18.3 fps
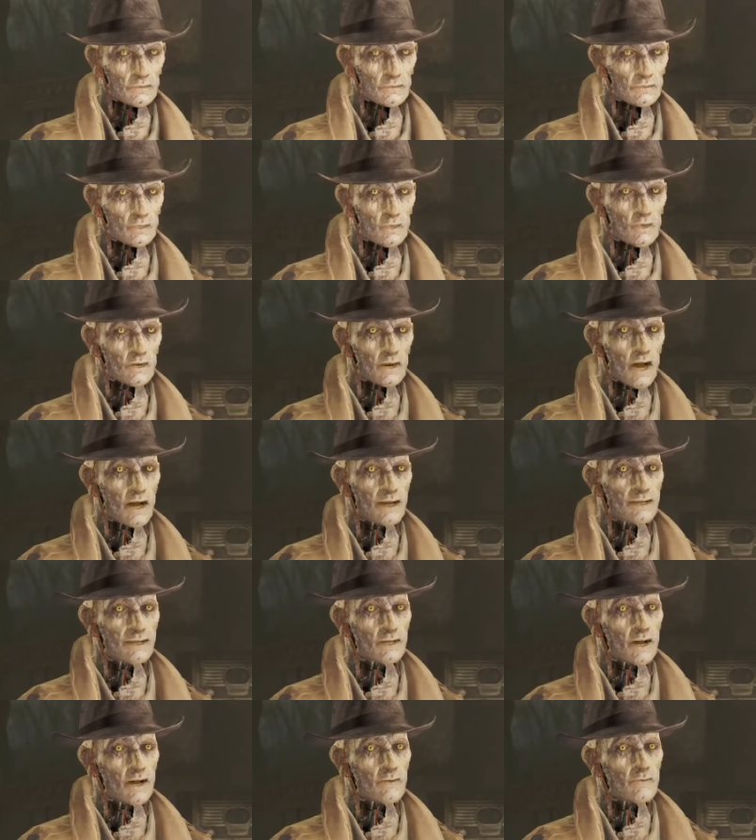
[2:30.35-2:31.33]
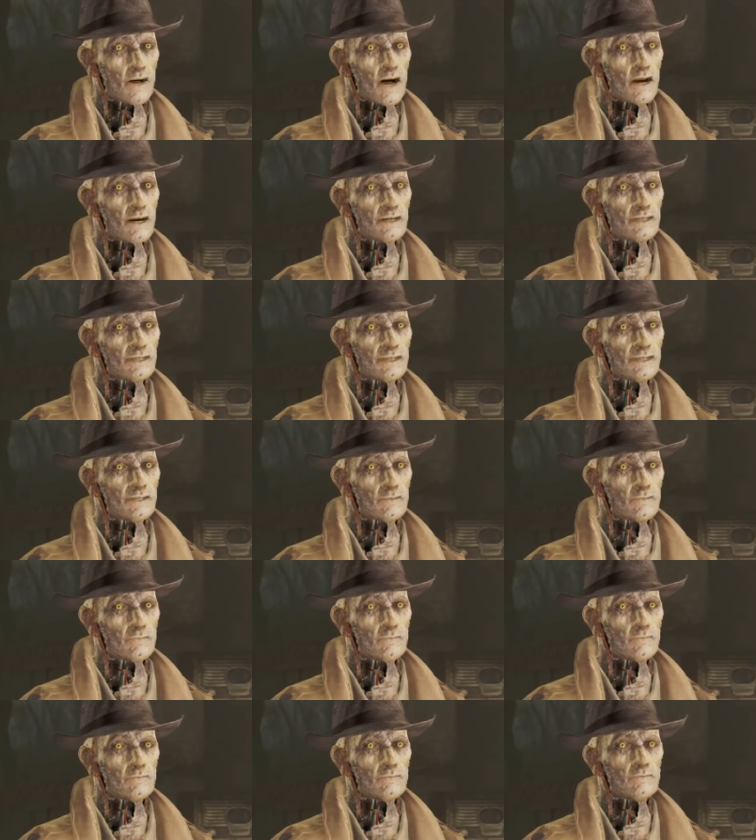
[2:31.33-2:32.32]
So we're talking a small
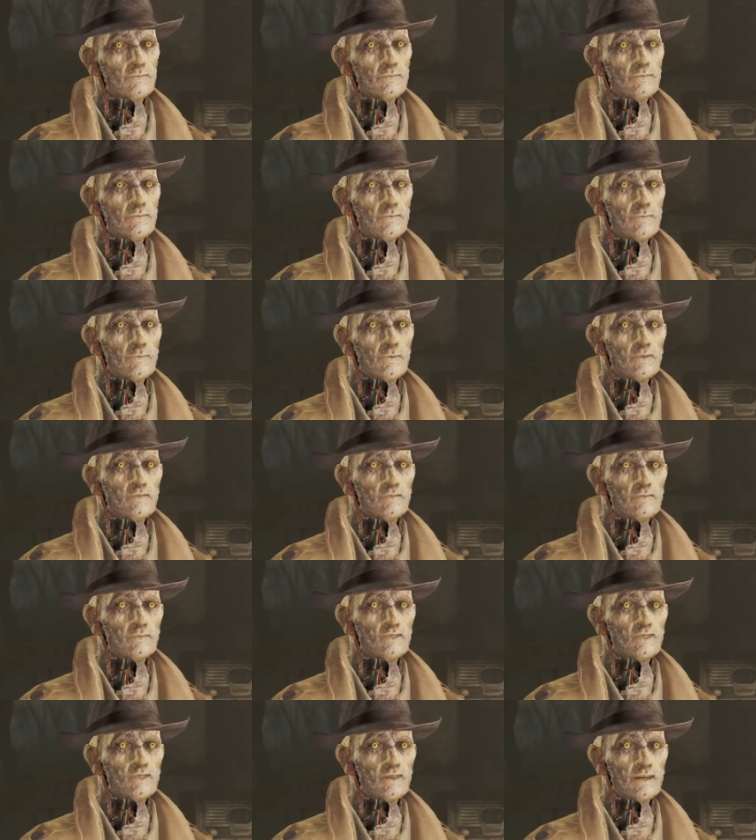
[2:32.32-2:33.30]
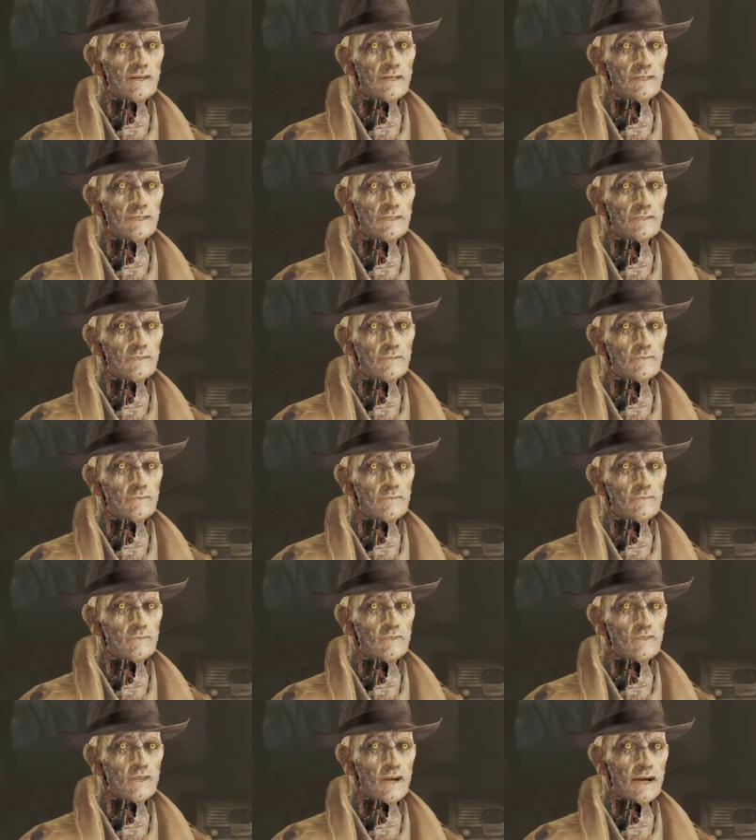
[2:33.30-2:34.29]
team. Professionals.
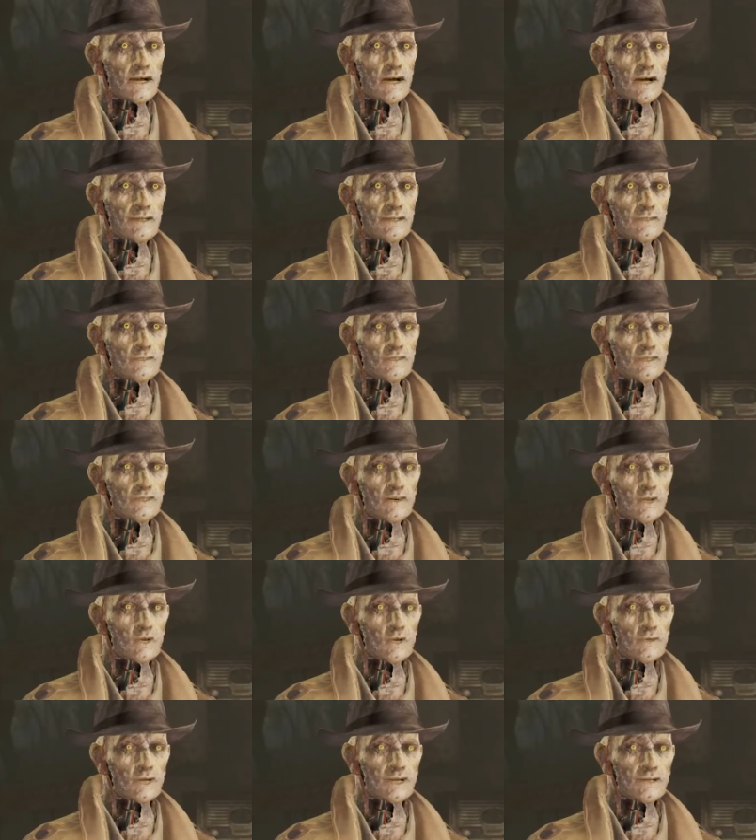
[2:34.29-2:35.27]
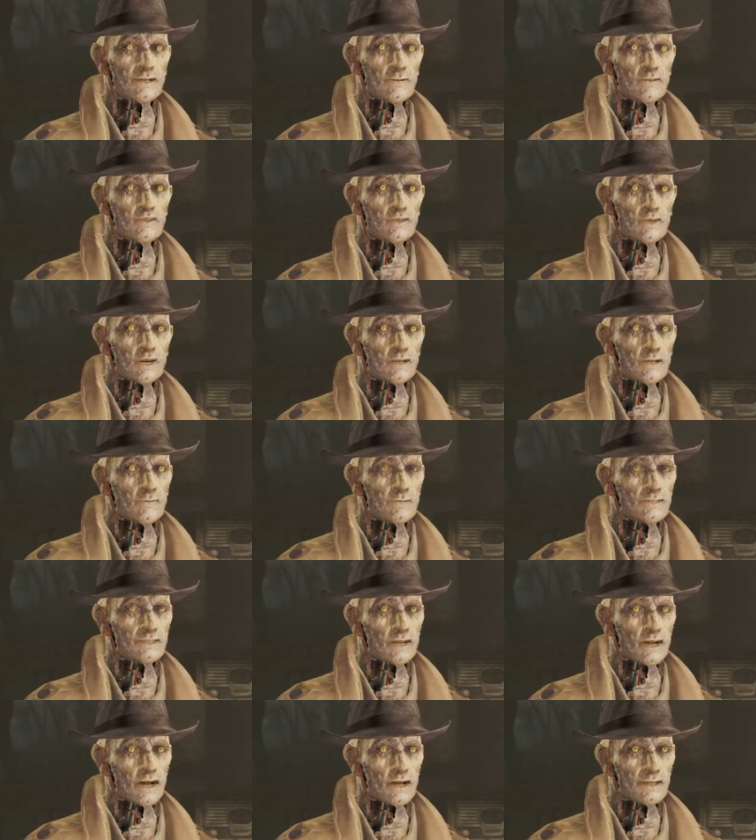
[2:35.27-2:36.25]
The kind that know to keep their
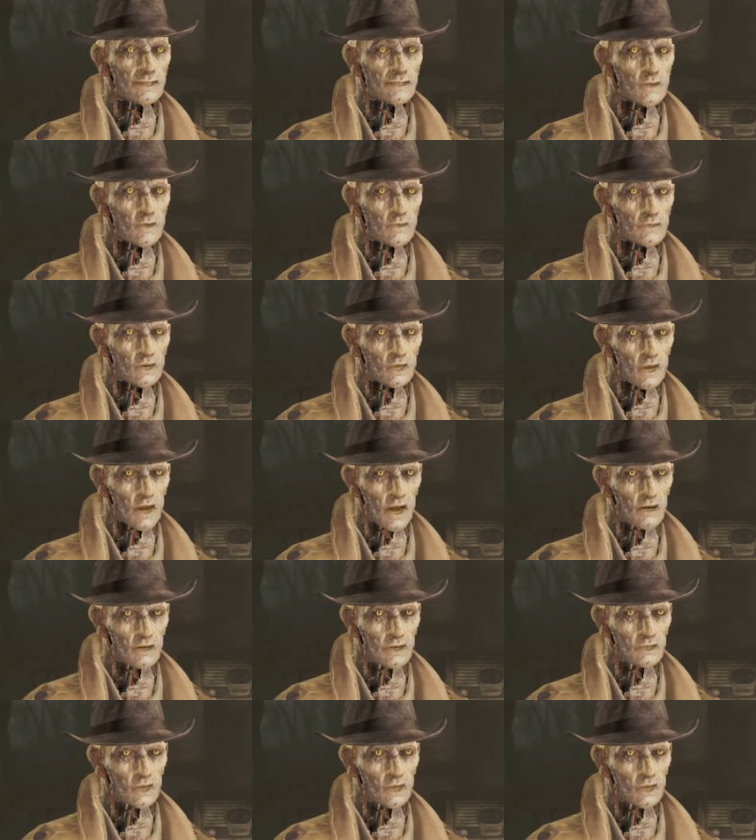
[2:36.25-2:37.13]
lips tight when they're on the